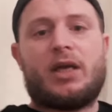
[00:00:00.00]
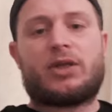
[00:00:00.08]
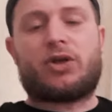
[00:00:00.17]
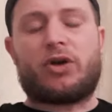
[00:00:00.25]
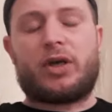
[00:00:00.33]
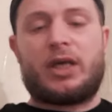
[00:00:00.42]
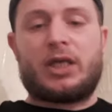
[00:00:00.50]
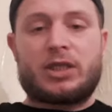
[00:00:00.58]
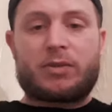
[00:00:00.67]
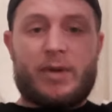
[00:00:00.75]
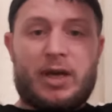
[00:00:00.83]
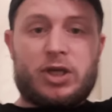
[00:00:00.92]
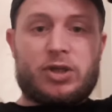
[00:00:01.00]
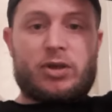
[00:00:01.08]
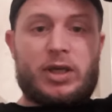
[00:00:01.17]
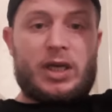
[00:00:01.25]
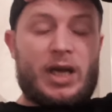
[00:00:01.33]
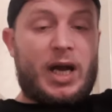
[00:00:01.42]
Dougie
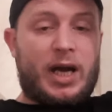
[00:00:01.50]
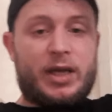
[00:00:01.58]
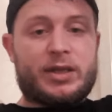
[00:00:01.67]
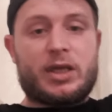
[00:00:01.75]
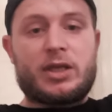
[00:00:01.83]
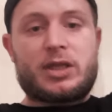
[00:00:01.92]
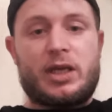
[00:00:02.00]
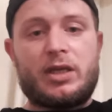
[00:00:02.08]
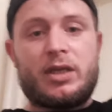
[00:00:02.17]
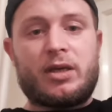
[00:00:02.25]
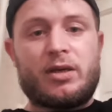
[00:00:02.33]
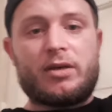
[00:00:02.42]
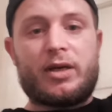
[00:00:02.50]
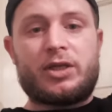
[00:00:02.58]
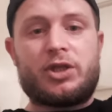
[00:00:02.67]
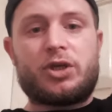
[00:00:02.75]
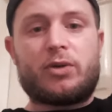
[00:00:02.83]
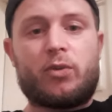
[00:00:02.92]
especially, and Dean
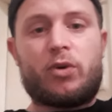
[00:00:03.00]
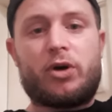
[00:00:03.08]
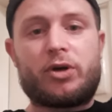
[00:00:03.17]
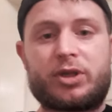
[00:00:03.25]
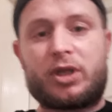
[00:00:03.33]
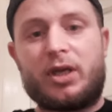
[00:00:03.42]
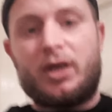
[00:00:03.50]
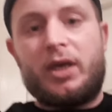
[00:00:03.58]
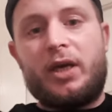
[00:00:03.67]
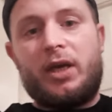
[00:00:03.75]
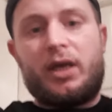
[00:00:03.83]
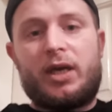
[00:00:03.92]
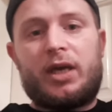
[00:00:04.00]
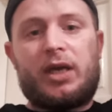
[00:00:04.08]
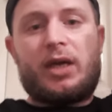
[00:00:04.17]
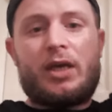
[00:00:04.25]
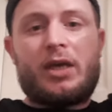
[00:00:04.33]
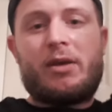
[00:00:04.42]
Lynch Ward.
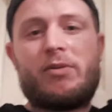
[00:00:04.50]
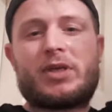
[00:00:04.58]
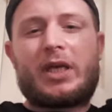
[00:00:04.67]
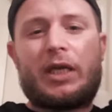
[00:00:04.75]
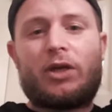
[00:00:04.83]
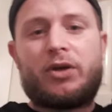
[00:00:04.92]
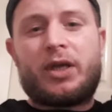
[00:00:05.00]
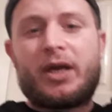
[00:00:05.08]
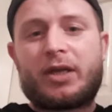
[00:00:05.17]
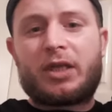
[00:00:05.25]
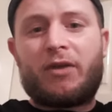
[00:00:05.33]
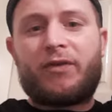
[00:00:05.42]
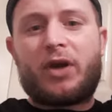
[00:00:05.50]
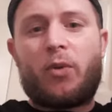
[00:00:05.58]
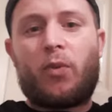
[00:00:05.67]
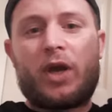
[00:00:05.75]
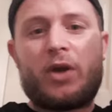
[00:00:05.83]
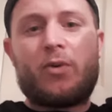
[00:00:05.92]
Uh, he was kind of unheard of for a
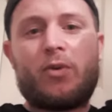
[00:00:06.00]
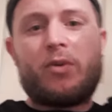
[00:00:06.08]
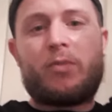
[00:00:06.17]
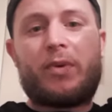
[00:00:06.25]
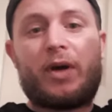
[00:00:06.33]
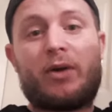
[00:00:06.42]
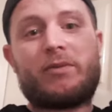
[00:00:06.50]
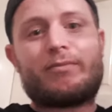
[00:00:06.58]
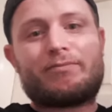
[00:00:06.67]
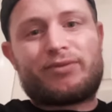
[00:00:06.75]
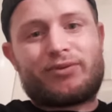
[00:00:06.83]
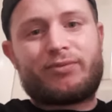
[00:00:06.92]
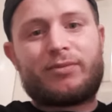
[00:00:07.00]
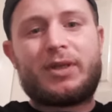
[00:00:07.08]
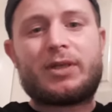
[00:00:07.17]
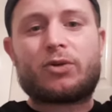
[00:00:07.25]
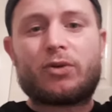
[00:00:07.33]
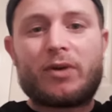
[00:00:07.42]
while, but
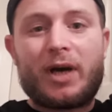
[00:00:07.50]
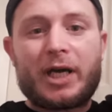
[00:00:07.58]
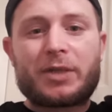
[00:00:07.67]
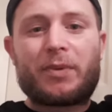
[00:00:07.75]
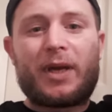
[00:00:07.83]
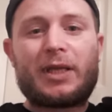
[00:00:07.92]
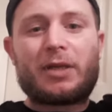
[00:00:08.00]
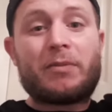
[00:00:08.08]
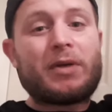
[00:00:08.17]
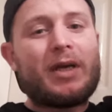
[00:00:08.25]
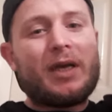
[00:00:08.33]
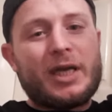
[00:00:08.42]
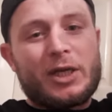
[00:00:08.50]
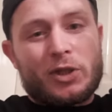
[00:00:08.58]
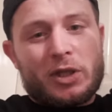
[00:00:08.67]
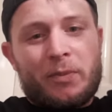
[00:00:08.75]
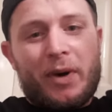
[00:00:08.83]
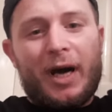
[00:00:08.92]
he's got class behind him. He's got
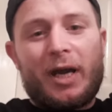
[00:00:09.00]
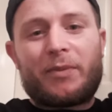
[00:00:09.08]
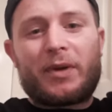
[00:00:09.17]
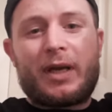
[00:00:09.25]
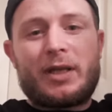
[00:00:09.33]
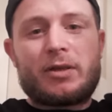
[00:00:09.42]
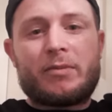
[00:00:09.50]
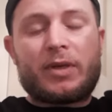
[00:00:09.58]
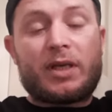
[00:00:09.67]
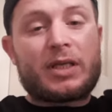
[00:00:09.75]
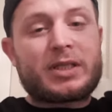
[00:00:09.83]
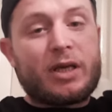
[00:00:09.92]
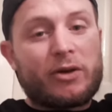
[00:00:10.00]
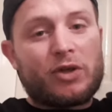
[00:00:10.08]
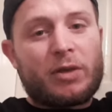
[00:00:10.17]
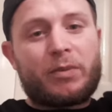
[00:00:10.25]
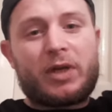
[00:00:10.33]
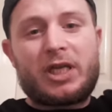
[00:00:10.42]
the power behind him, and he's certainly
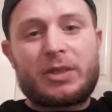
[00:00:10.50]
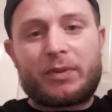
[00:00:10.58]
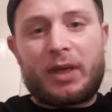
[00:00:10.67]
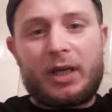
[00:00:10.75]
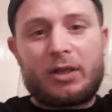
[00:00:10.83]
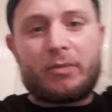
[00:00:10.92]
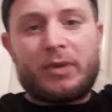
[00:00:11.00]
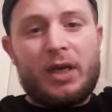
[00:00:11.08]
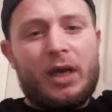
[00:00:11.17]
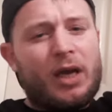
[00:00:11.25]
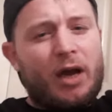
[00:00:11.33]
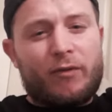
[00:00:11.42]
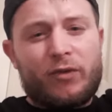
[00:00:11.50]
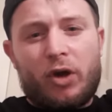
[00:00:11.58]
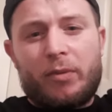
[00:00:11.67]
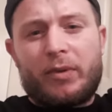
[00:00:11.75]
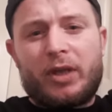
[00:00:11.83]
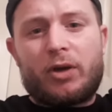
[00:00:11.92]
got the brains behind him. I've not
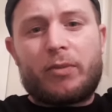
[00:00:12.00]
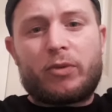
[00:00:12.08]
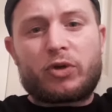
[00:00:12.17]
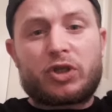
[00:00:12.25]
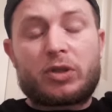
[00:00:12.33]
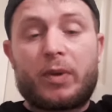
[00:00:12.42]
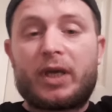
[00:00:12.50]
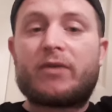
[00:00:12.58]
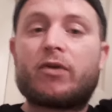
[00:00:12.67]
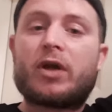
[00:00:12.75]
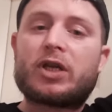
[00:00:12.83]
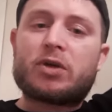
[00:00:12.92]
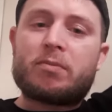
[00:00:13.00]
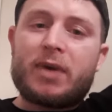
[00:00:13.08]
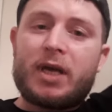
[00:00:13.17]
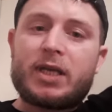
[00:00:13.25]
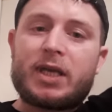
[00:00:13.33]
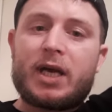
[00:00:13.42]
met, I most respect, i am not actually
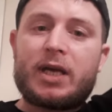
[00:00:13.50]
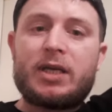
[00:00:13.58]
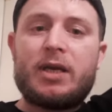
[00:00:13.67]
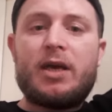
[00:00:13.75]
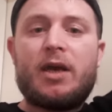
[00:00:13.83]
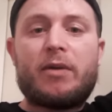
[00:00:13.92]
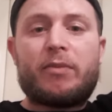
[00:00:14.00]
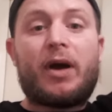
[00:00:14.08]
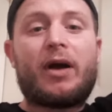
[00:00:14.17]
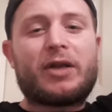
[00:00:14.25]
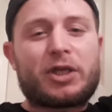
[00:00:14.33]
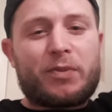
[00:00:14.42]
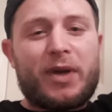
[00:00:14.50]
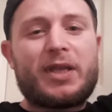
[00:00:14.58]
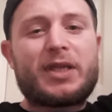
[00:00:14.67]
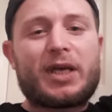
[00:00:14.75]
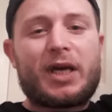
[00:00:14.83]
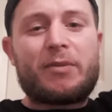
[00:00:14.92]
met the guy, but I respect the
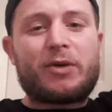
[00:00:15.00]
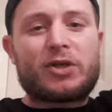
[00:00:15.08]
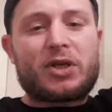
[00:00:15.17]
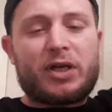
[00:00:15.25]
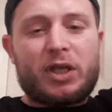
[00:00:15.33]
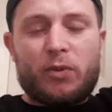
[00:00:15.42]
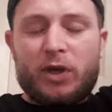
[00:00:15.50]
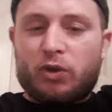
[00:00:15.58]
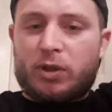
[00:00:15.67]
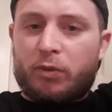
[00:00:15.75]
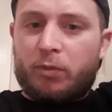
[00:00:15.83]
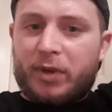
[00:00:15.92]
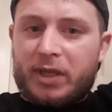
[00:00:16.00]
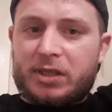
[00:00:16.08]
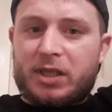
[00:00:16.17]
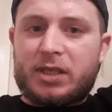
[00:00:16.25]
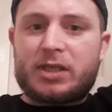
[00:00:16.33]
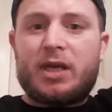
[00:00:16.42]
guy because I like the way he goes about
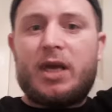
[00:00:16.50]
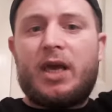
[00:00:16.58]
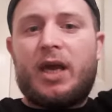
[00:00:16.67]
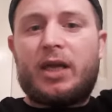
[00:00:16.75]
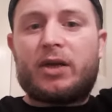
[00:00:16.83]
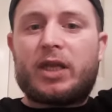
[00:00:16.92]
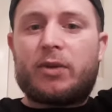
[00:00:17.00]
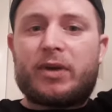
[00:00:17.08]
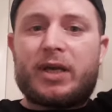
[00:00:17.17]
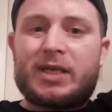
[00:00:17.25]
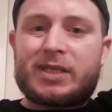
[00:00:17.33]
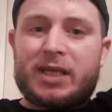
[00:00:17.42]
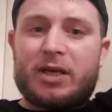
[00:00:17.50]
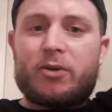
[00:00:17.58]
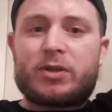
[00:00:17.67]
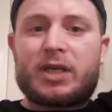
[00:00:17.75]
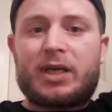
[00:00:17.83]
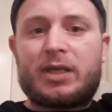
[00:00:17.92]
business and I like the way he
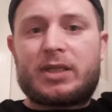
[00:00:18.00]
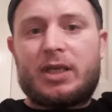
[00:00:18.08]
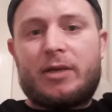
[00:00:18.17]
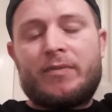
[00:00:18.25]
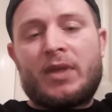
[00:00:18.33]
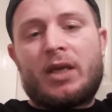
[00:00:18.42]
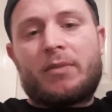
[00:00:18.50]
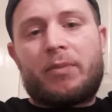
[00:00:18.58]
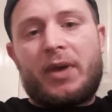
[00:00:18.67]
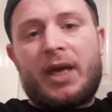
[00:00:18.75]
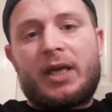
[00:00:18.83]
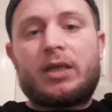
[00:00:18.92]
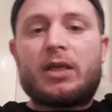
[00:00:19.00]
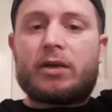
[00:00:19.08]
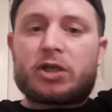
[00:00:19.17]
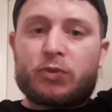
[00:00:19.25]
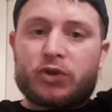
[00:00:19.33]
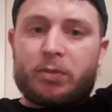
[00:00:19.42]
settles things. Ben, I
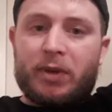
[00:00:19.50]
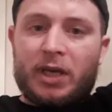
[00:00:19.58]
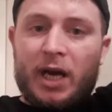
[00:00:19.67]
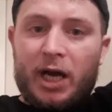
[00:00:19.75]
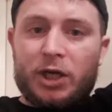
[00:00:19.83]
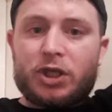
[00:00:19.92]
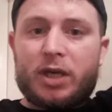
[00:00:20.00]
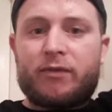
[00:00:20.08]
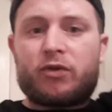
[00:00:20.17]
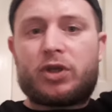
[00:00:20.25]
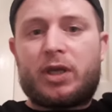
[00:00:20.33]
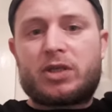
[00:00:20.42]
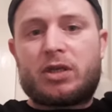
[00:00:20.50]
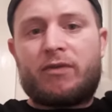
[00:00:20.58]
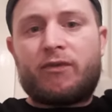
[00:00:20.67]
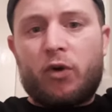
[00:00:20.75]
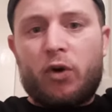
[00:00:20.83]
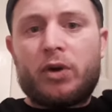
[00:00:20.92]
spoke to Ben Hartjack a few times on the
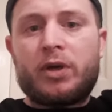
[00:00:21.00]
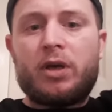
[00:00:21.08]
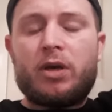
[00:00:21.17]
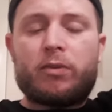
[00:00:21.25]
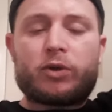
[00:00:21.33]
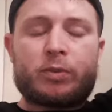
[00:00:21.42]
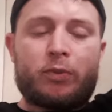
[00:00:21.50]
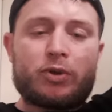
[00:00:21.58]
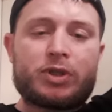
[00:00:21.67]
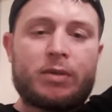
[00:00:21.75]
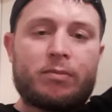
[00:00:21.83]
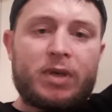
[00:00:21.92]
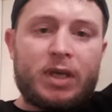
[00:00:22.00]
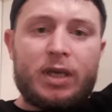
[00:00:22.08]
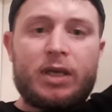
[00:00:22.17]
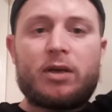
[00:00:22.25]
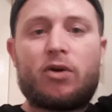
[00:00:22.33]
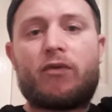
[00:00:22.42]
phone, I was supposed to
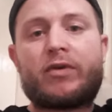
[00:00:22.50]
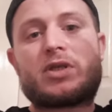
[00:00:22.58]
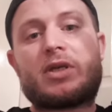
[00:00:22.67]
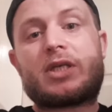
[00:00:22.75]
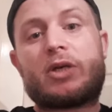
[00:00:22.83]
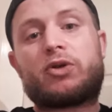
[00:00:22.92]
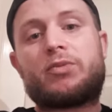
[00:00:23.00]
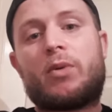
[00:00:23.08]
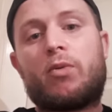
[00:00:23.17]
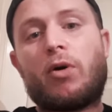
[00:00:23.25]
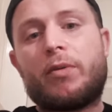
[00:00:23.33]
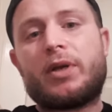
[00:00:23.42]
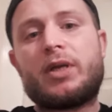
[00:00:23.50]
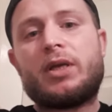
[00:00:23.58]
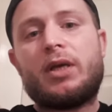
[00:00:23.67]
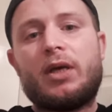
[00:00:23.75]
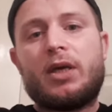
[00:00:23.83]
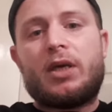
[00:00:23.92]
meet, obviously settled with my woman,